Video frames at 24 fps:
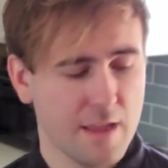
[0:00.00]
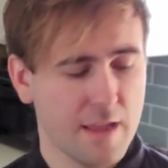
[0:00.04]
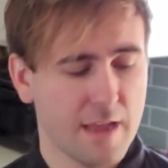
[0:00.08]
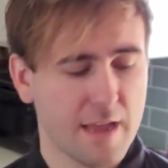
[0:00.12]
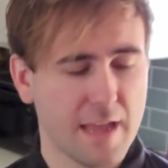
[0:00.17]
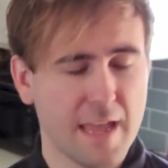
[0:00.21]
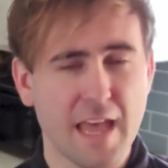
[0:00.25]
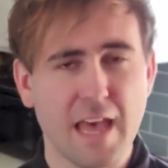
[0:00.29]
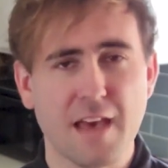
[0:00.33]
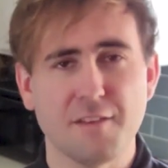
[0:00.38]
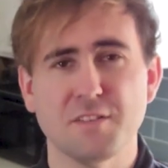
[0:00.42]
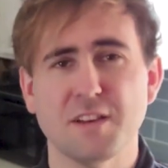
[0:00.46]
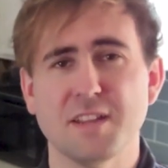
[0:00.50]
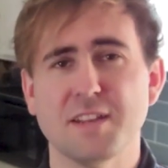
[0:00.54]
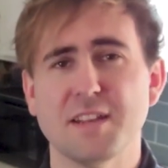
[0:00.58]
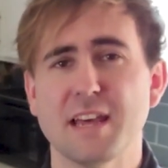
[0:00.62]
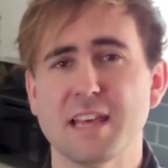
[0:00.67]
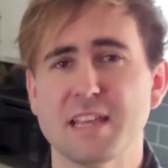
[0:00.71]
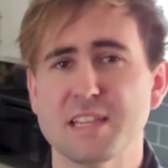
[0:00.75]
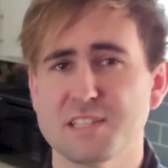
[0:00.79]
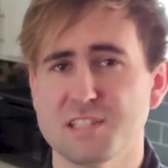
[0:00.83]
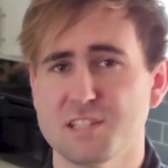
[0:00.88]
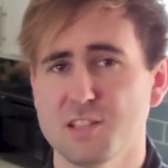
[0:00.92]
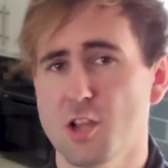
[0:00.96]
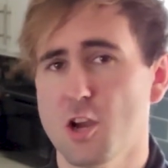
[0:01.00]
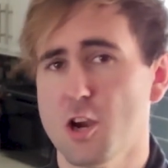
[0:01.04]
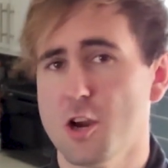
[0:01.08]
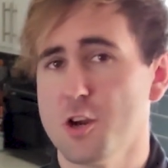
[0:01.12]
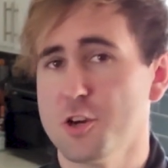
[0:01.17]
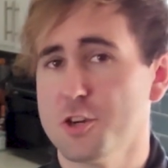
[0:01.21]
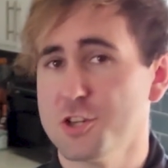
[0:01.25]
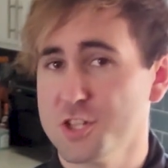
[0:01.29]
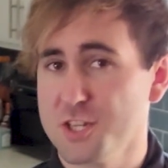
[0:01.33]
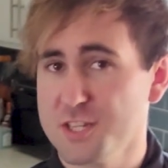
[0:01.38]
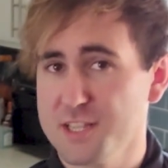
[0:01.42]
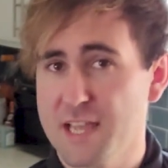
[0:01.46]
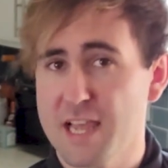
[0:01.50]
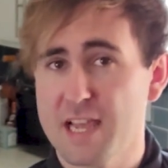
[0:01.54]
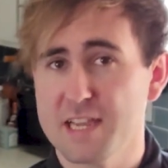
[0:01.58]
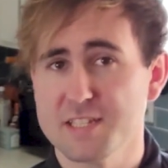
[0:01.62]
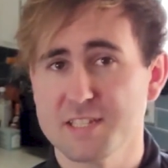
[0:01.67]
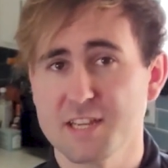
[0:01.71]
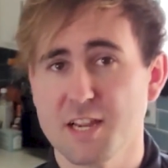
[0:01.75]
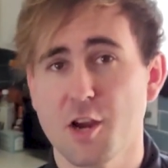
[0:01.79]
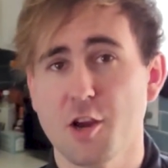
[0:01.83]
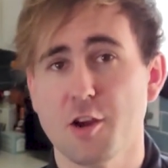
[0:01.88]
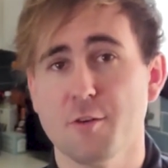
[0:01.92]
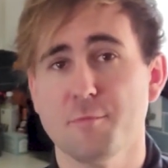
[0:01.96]
I have a nice large
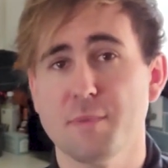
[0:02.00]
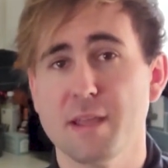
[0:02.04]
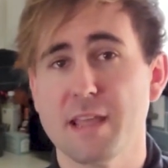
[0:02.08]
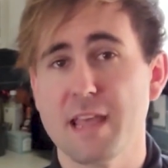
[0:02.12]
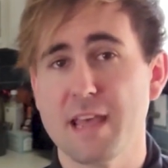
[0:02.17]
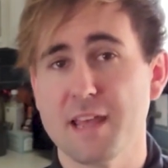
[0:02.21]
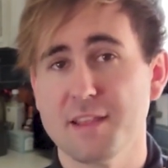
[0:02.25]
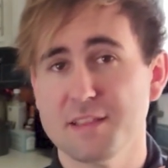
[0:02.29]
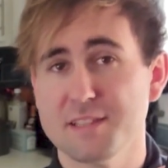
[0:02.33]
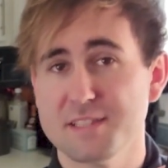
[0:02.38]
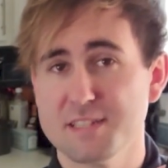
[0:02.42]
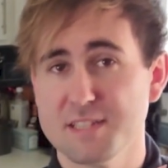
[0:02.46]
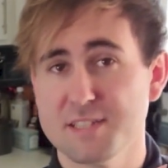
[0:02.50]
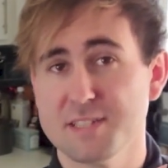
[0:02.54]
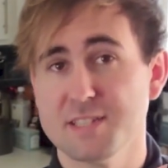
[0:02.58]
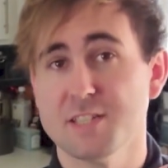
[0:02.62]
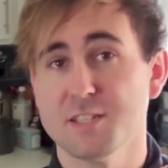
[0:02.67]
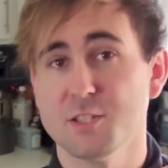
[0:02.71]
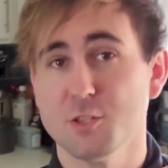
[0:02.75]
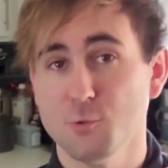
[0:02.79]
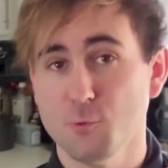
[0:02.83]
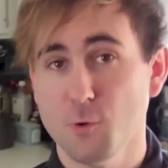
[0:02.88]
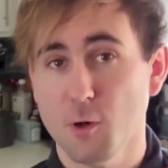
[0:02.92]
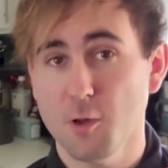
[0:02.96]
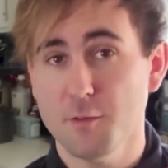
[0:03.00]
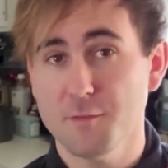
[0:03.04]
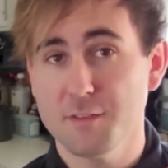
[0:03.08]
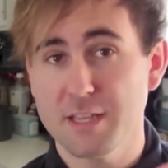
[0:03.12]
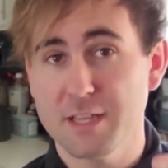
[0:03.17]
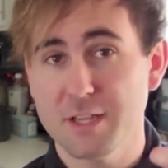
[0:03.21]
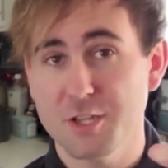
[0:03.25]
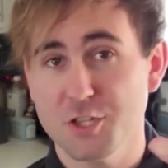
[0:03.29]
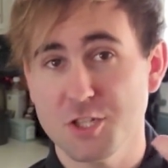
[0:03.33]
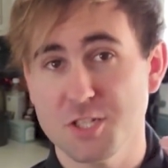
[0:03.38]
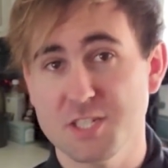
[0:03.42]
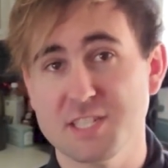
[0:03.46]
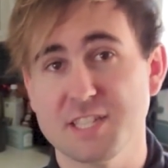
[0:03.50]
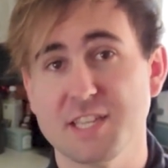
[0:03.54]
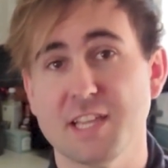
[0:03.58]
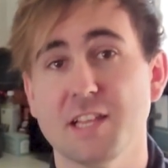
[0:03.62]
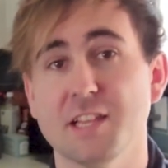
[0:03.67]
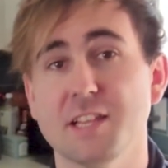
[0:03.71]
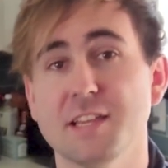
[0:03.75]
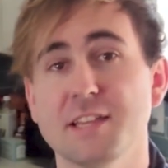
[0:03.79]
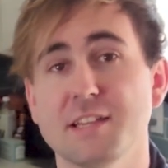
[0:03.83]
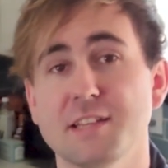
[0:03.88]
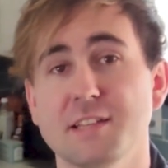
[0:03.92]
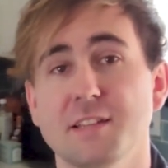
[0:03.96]
cast iron pan. This is a 12-inch
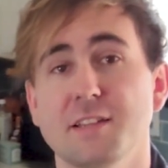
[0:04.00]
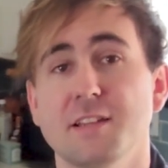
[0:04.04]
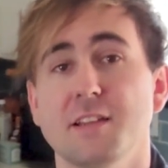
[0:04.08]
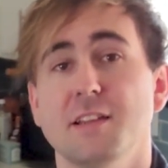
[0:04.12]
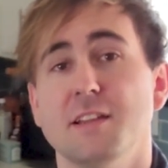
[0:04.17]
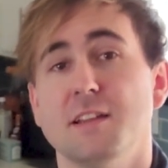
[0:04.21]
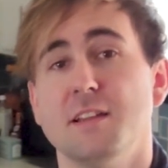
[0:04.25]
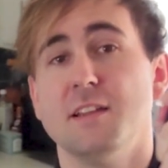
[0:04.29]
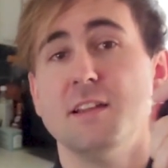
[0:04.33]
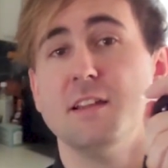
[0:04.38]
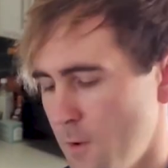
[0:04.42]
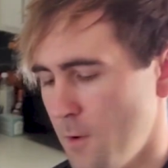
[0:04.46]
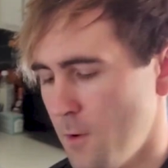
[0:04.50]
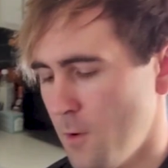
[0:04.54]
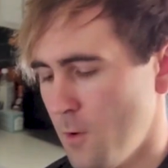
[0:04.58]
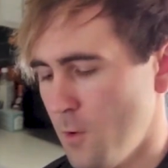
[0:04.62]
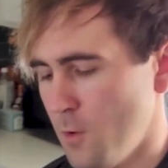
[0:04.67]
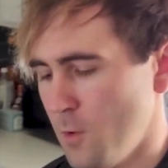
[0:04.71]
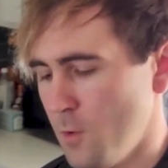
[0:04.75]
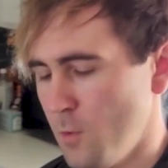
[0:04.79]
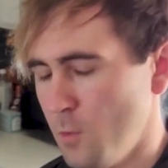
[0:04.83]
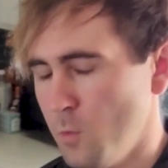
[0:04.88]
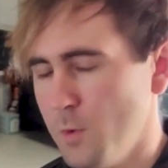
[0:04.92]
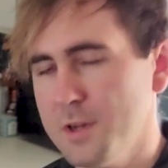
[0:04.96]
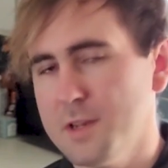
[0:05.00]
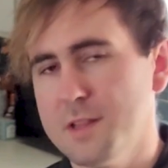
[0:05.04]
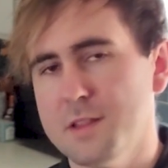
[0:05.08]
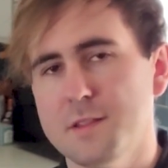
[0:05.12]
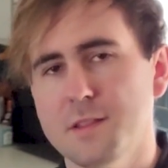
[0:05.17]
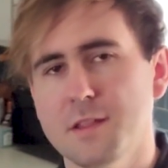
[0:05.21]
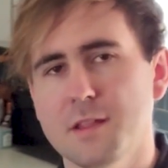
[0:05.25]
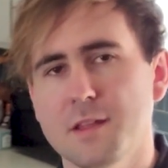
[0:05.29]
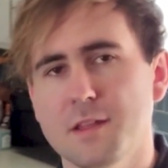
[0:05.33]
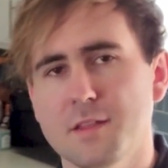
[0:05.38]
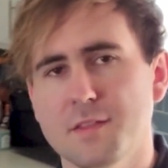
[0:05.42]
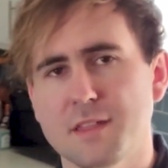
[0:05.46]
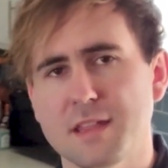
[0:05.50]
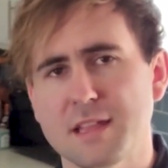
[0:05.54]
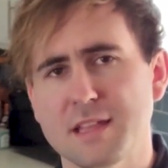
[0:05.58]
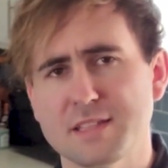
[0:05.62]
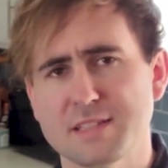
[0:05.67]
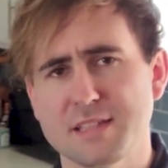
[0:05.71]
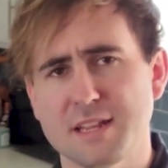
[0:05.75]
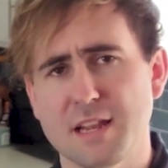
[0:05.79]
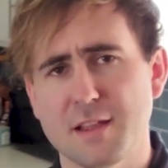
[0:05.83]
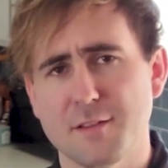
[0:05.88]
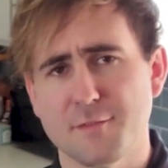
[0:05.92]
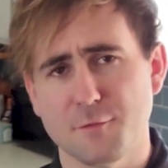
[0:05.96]
skillet. One of the
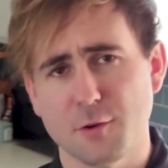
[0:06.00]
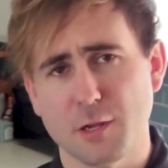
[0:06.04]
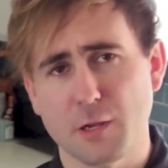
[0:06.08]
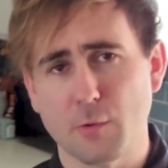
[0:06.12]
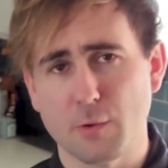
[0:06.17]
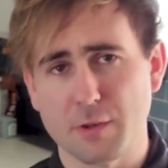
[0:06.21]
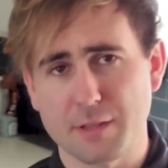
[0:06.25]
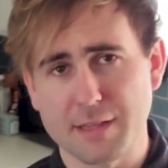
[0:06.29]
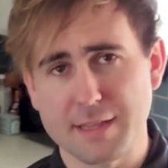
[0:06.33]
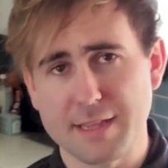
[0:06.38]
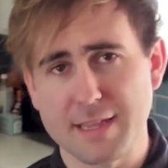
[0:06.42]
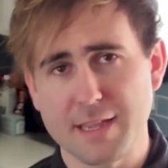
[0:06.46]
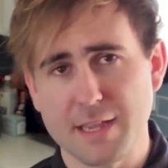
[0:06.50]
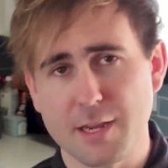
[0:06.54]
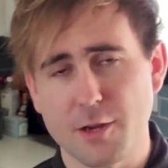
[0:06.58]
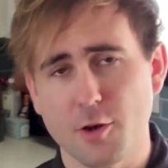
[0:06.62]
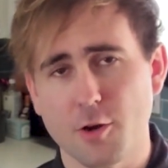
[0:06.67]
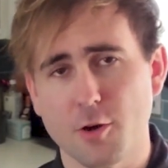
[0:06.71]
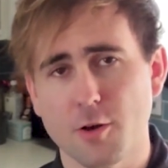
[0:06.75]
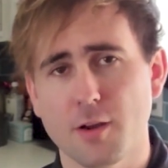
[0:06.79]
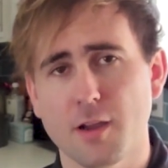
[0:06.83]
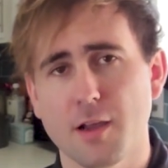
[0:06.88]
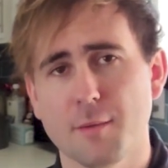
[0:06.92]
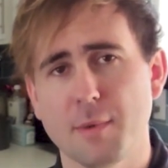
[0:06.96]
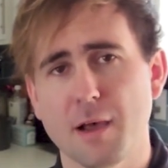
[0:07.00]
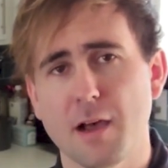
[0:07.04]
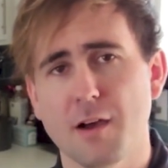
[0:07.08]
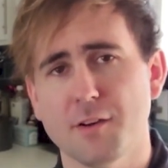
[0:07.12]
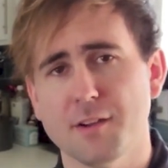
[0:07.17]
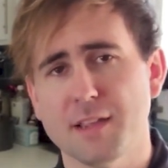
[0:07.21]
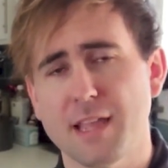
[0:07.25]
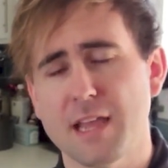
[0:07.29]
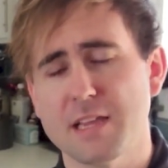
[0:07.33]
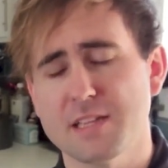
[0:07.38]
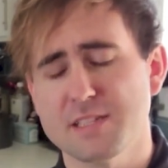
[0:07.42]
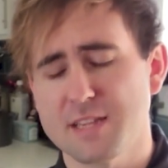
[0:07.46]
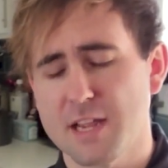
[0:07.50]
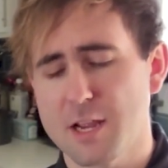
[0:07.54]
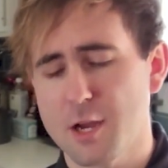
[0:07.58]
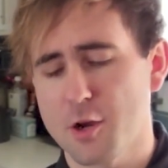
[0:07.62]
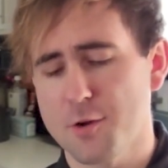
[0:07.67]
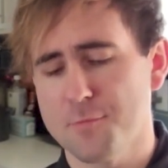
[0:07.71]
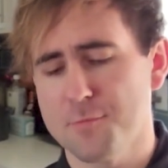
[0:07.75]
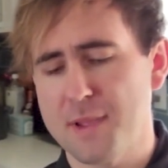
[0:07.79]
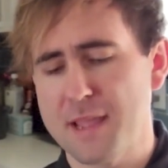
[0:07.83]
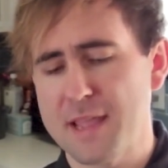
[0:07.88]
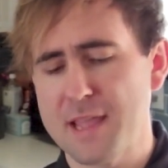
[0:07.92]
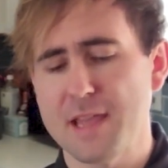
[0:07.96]
things that I frequently hear about cast
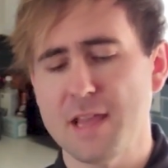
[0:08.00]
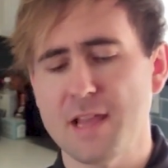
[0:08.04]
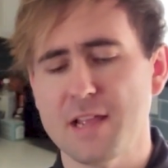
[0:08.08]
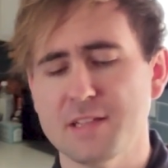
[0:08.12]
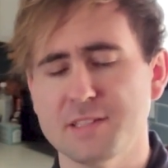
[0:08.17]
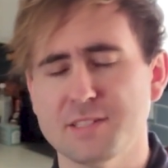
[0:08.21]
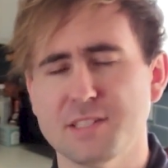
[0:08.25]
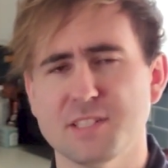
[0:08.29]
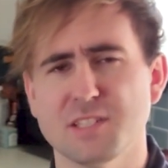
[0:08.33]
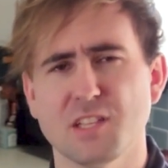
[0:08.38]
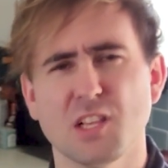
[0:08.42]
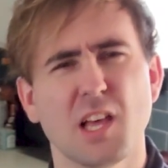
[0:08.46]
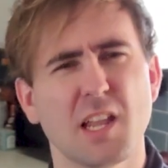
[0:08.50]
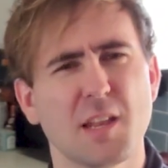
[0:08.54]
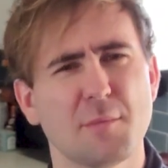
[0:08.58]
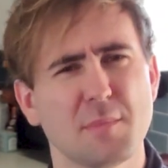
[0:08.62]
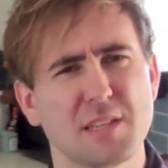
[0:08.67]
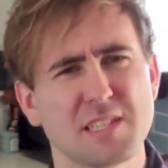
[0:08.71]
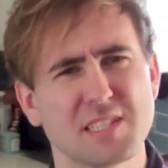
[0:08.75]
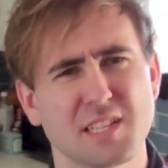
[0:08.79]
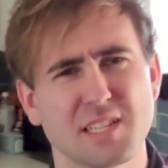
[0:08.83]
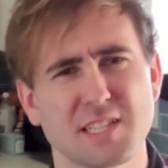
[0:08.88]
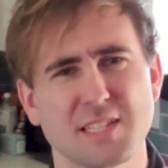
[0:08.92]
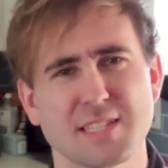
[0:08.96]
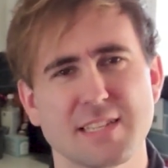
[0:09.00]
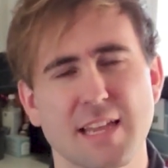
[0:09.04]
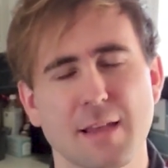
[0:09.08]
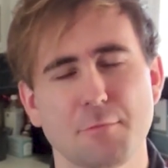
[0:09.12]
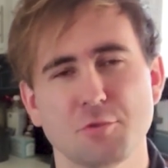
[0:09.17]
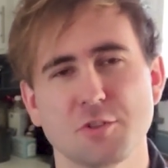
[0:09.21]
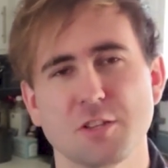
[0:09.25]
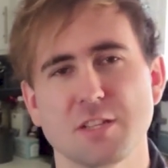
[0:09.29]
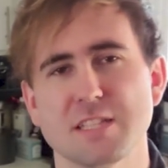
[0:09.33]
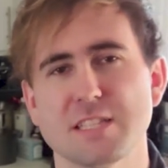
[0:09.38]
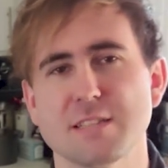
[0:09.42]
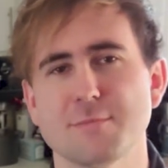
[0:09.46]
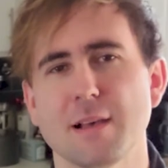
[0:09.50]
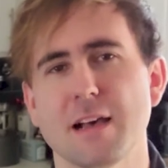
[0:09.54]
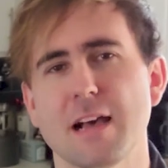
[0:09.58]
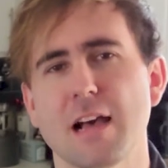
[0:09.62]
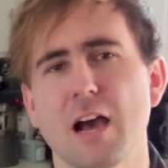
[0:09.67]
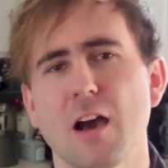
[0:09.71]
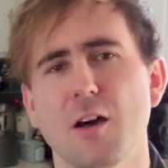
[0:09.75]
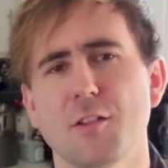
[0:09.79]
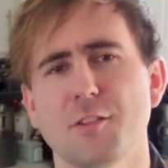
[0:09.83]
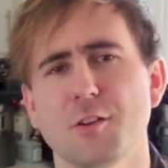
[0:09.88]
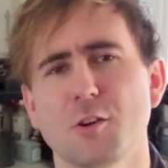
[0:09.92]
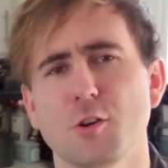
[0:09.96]
iron pans is a lot of misconceptions about
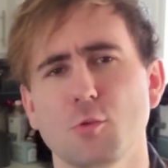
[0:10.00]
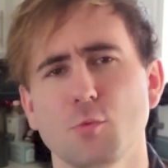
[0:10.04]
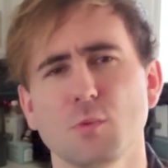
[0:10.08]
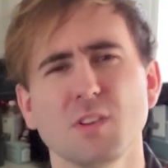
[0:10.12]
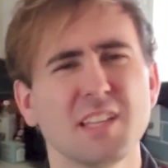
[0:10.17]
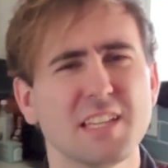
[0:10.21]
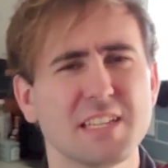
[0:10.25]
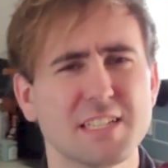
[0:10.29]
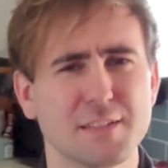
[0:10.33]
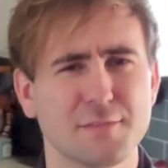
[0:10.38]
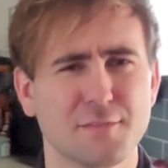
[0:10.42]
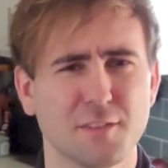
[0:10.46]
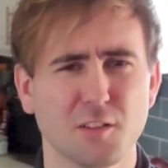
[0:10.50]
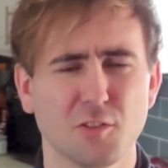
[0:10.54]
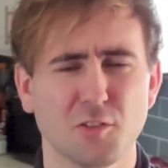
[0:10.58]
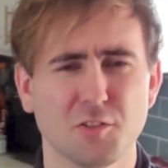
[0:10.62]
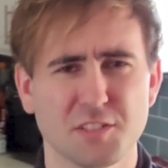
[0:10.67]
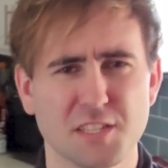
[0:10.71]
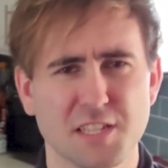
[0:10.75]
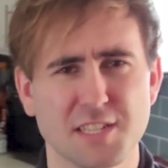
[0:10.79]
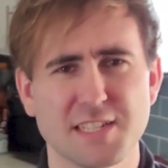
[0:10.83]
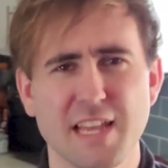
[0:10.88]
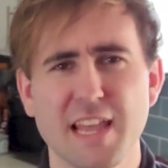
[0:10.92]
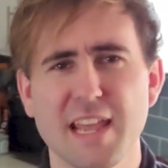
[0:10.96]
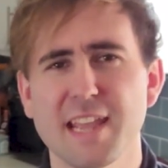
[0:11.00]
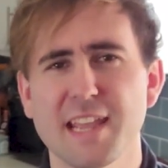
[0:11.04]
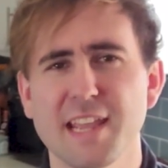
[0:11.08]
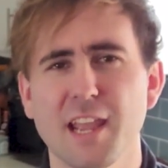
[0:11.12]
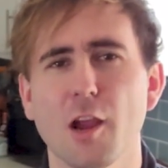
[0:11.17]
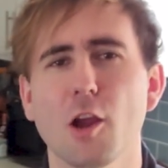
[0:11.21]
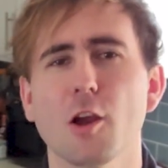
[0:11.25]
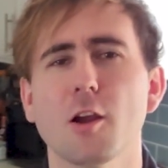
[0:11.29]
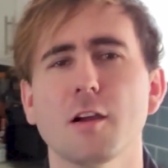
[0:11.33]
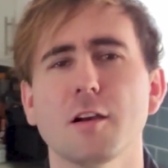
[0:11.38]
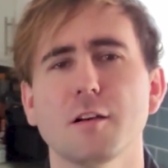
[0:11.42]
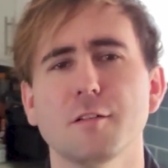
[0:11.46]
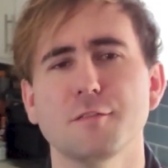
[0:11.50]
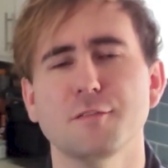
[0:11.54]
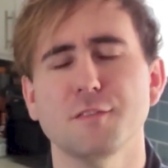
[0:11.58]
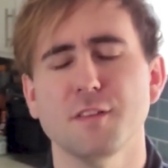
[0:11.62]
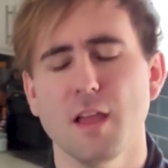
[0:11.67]
how they're really difficult to take care of.